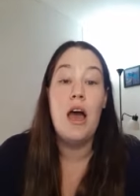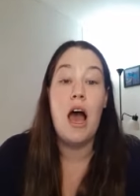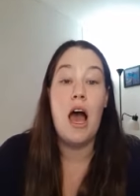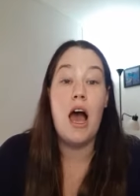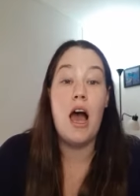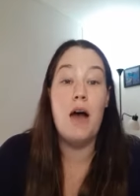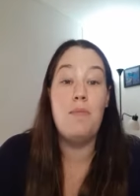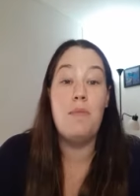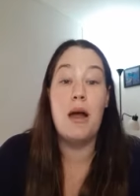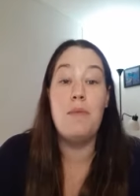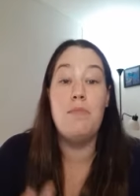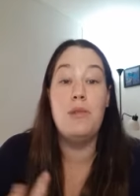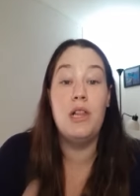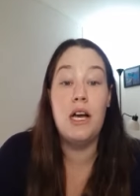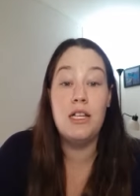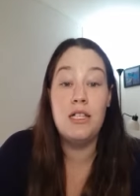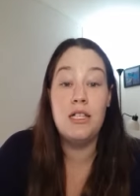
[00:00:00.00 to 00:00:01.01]
uh, my
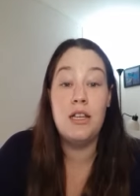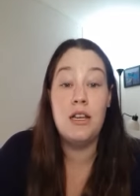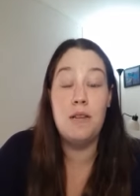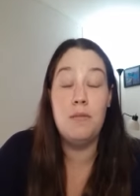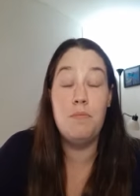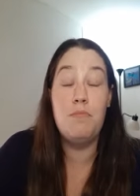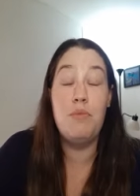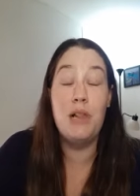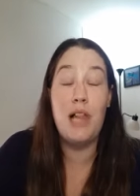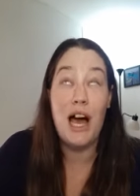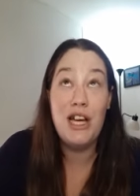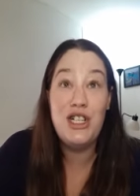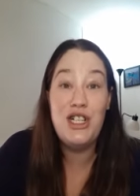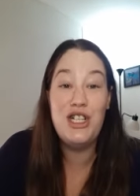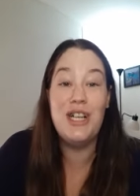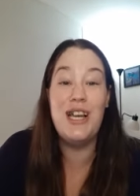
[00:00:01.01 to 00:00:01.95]
blush, blush